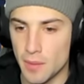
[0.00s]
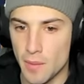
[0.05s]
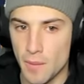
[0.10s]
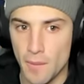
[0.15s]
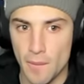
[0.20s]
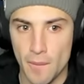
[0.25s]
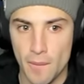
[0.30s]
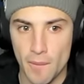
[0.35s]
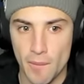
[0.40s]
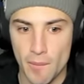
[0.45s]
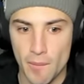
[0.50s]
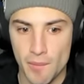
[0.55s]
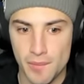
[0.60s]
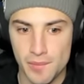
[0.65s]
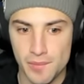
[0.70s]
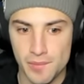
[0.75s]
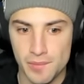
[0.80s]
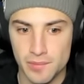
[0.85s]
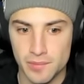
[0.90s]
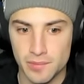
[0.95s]

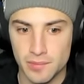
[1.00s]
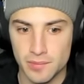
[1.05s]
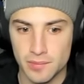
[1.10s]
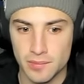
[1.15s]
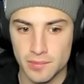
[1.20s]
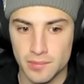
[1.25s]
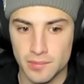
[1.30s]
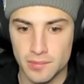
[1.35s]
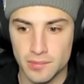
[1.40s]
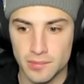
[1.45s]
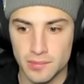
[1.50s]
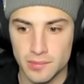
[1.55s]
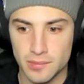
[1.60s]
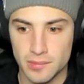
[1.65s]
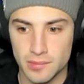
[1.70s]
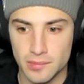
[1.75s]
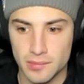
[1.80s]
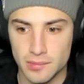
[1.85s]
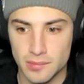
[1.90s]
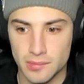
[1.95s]
No one is speaking in this clip.